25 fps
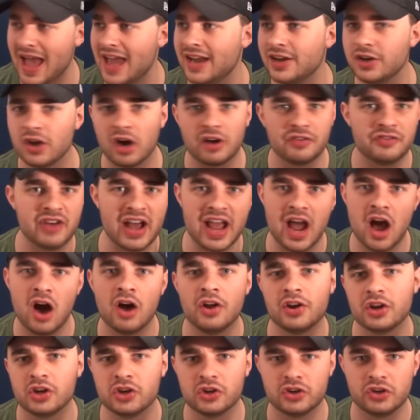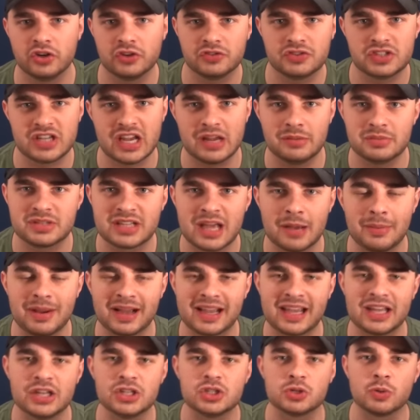End of. They aren't a good enough team to get
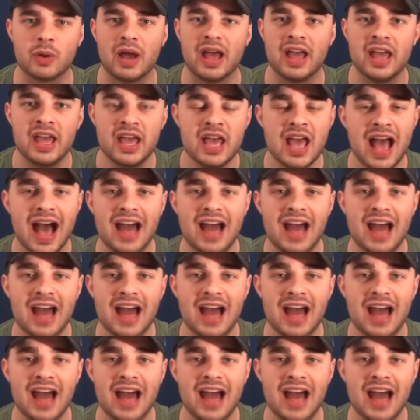back into it.